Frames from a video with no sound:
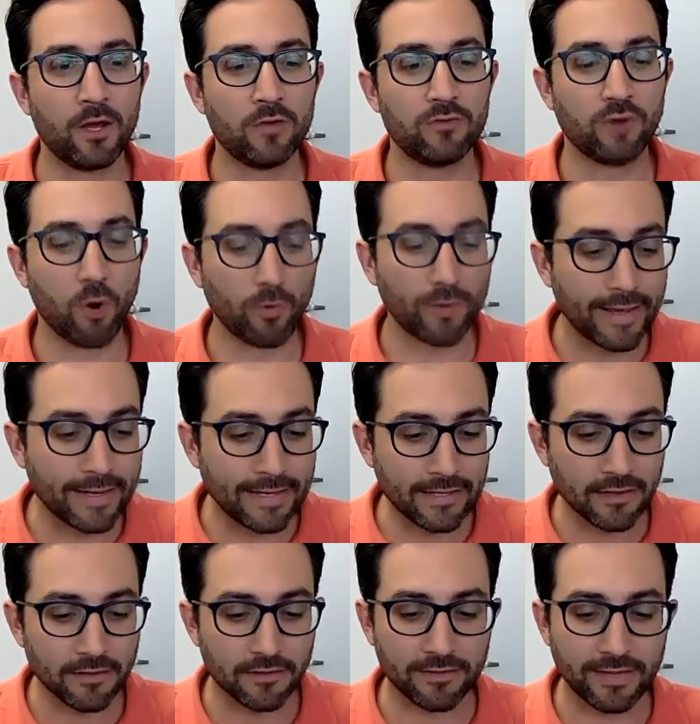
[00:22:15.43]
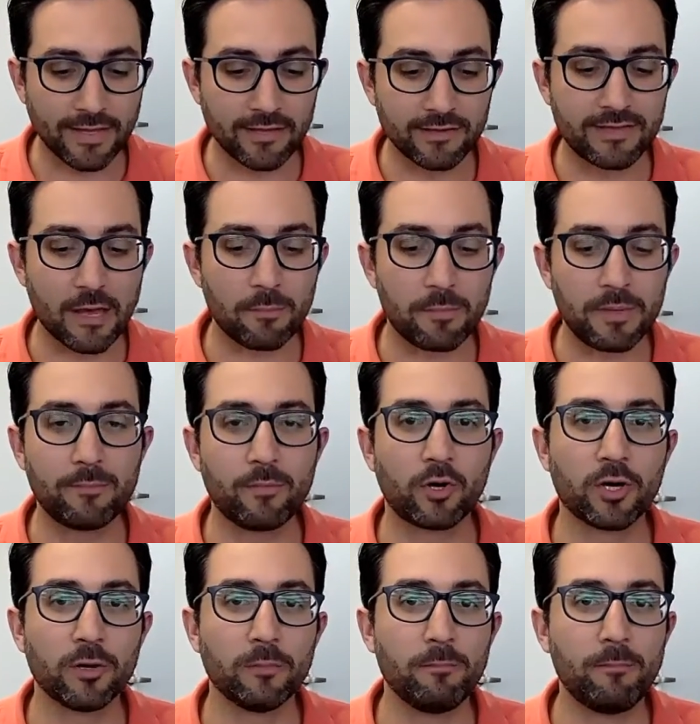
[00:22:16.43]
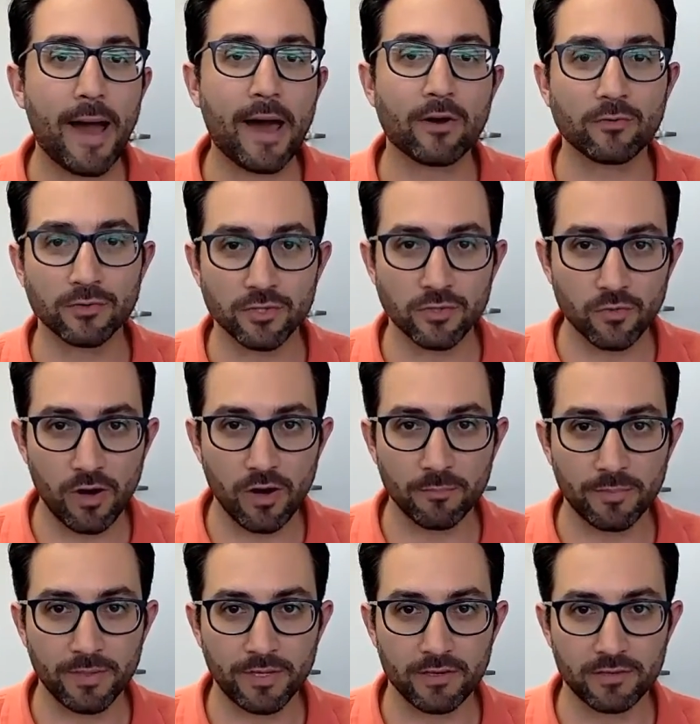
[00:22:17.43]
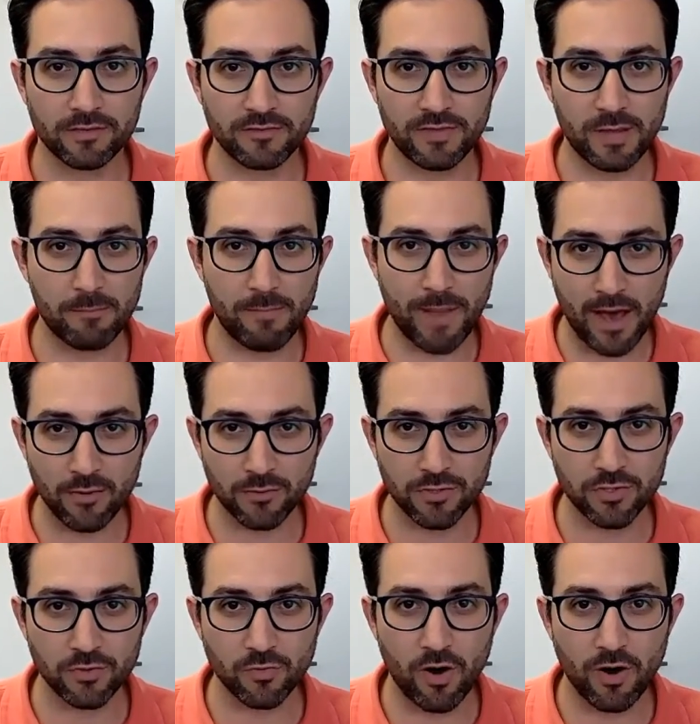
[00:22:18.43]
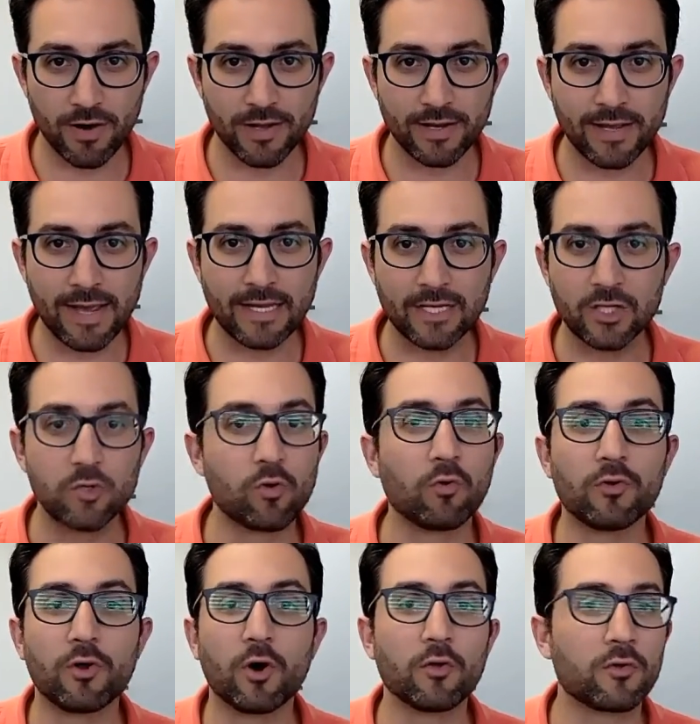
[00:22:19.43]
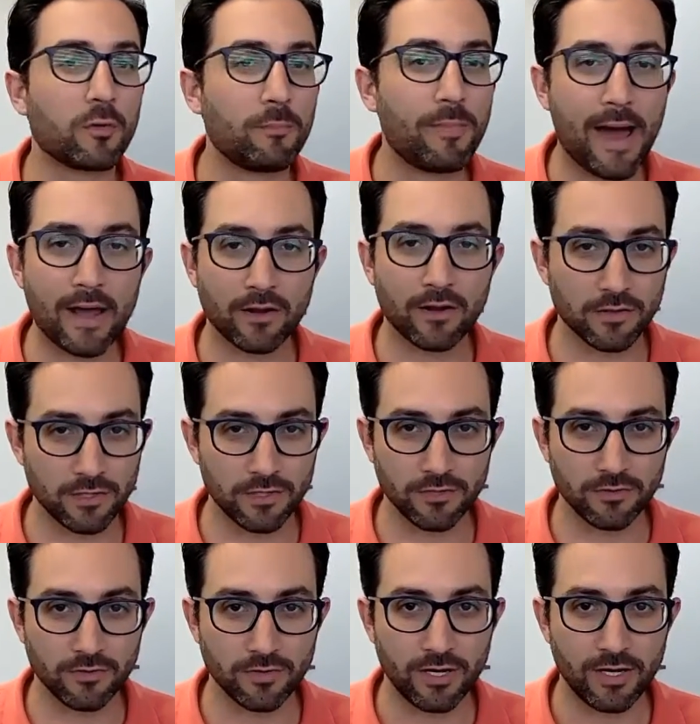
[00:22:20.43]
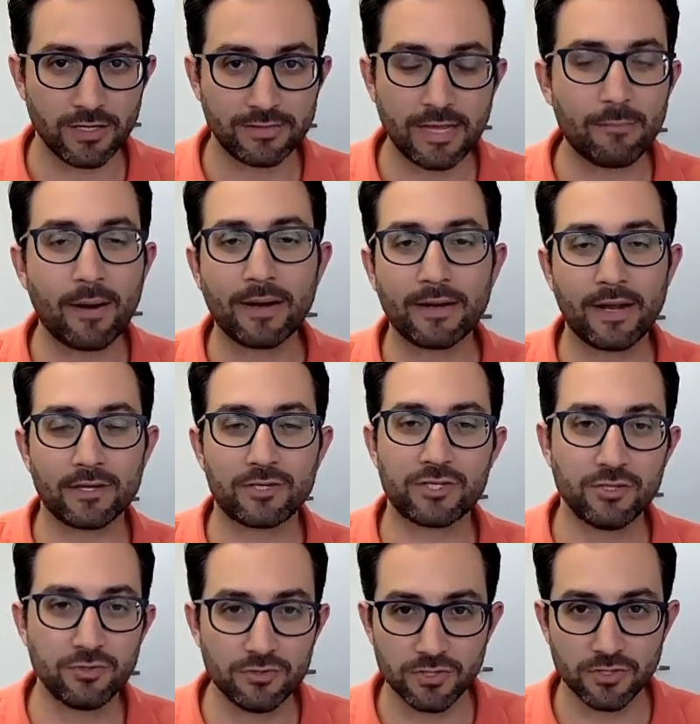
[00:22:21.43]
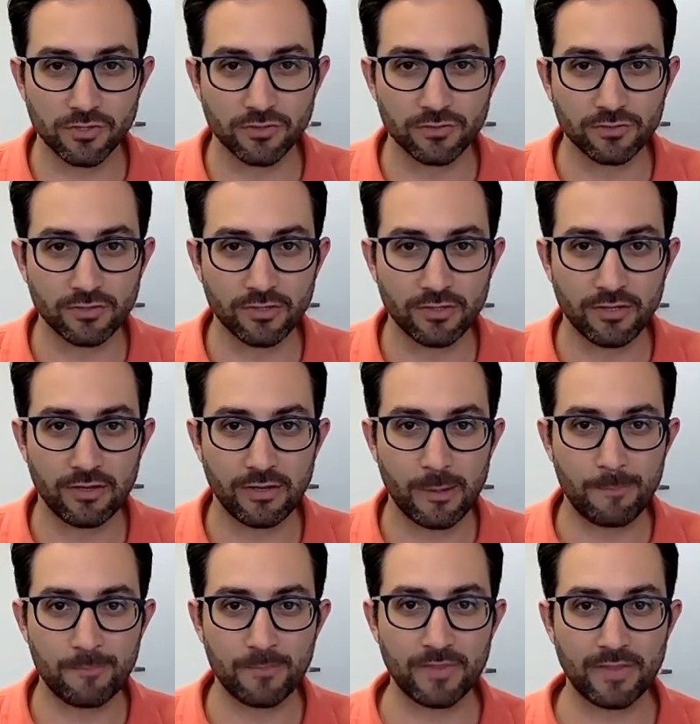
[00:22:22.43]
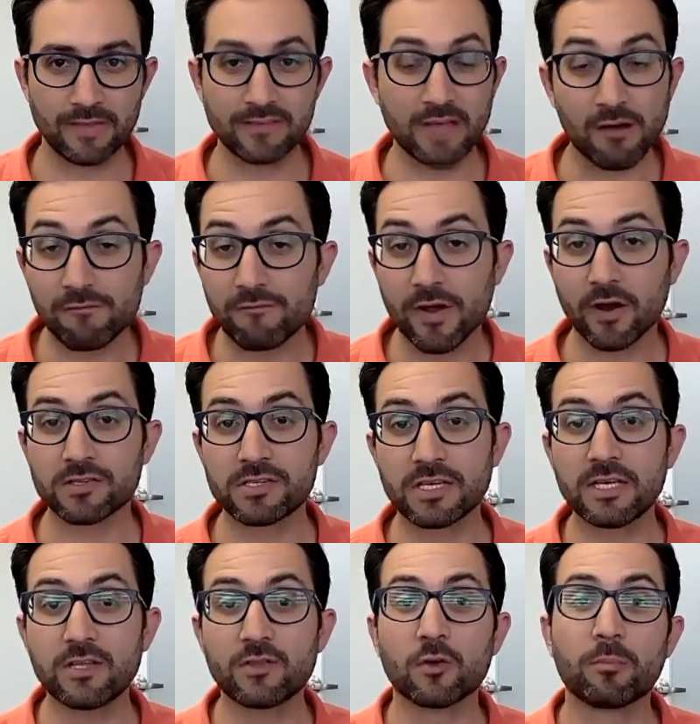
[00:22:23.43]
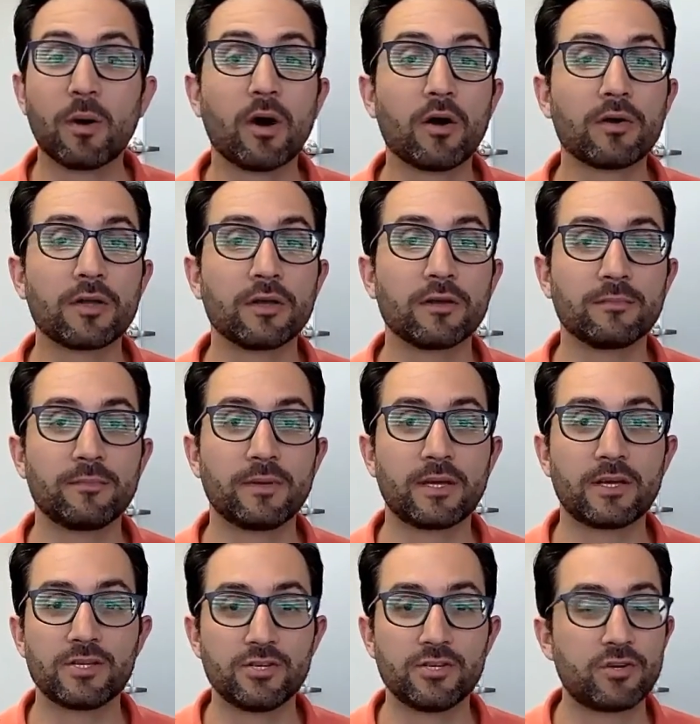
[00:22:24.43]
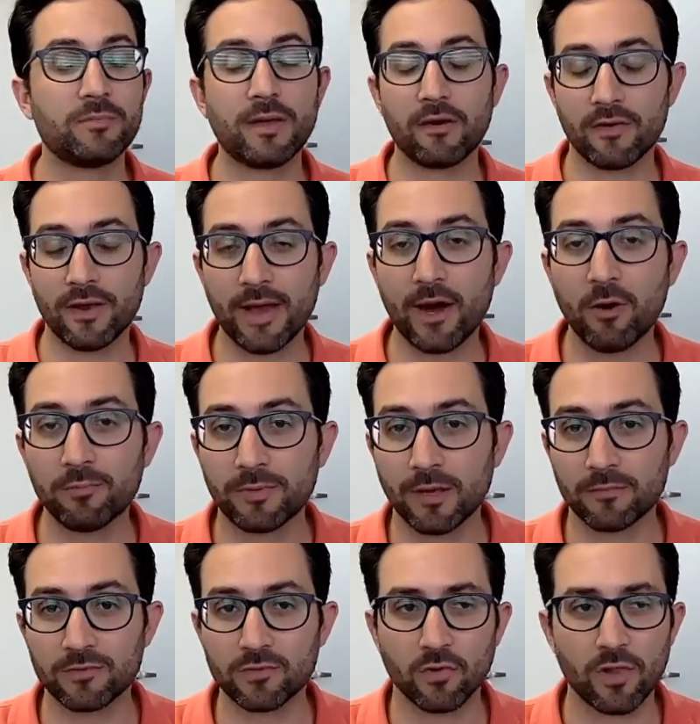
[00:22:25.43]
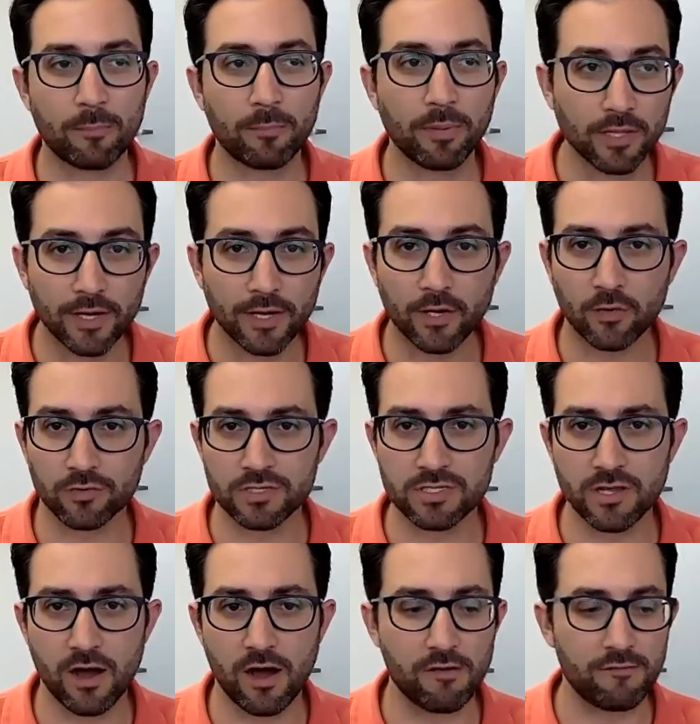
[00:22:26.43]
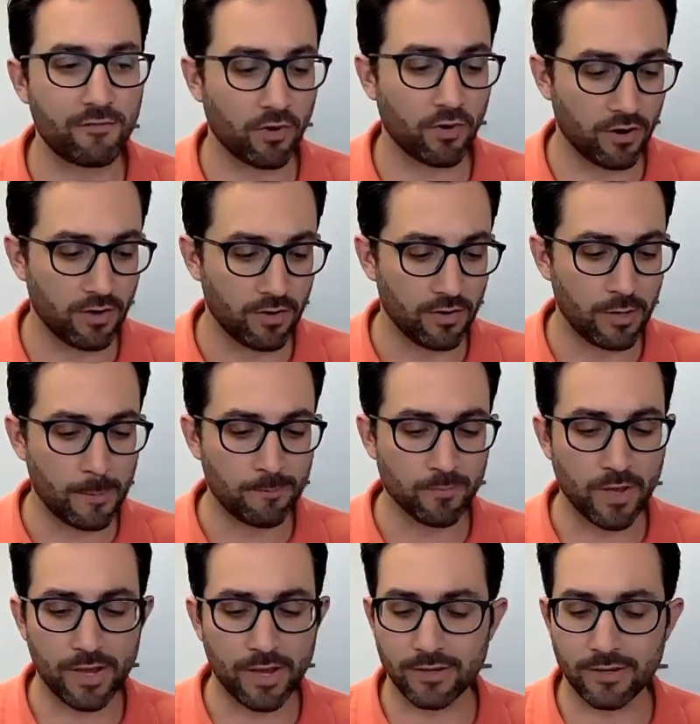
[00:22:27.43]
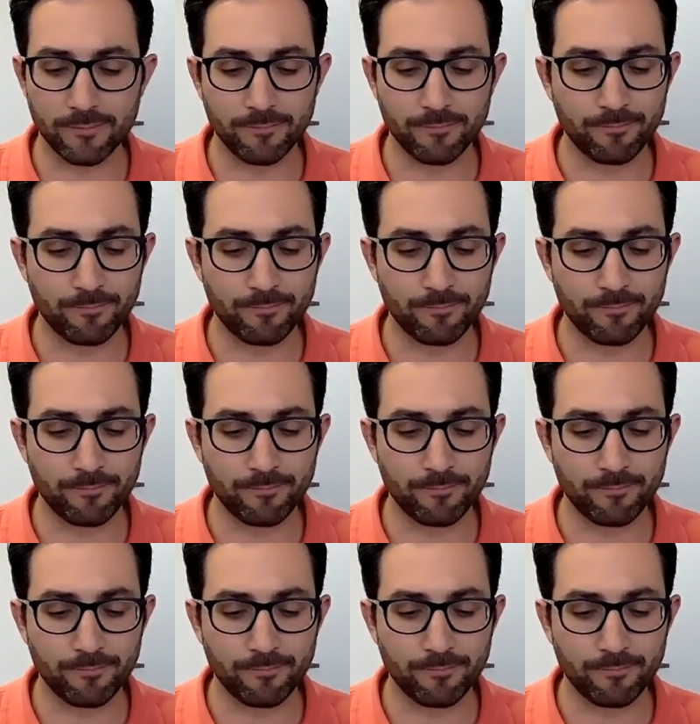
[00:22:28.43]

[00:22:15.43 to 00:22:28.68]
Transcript: don't get into things that people could battle you on because if they battle you on it and you don't know they're battling you they might not choose you. And that's not fair to either party because you could be able to help them. So, like political stuff or like